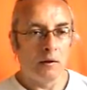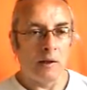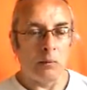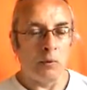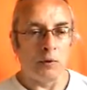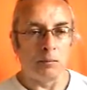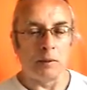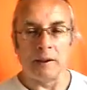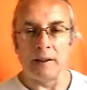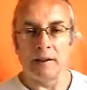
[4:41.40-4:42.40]
Like William
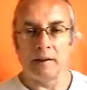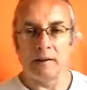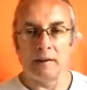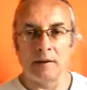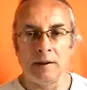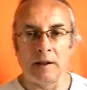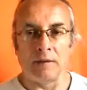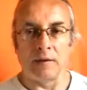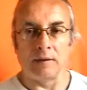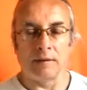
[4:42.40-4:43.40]
Blake, he
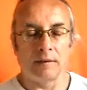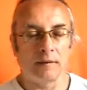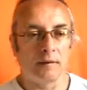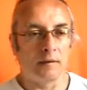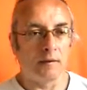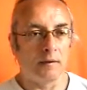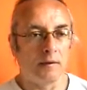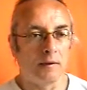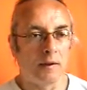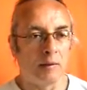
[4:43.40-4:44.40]
had this
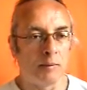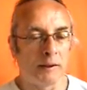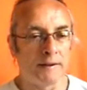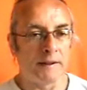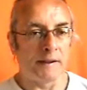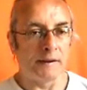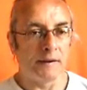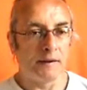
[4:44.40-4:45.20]
ability.